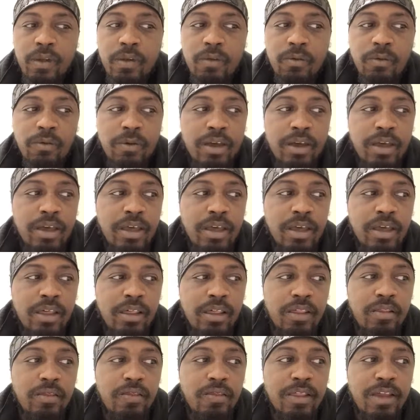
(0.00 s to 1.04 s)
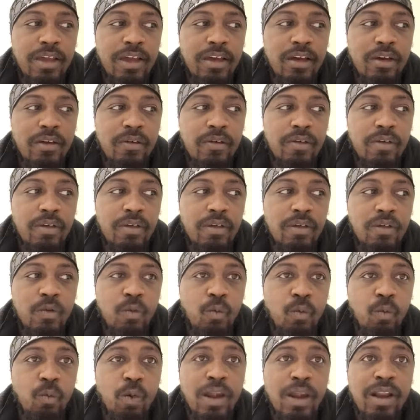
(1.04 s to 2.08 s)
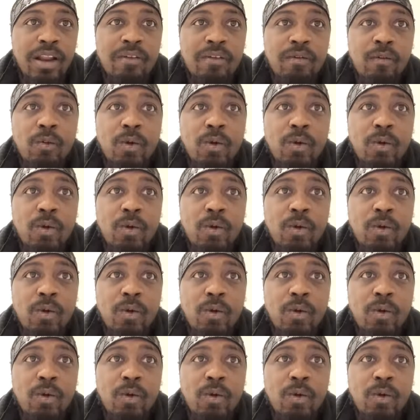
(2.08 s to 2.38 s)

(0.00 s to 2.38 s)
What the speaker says: Right. Now, what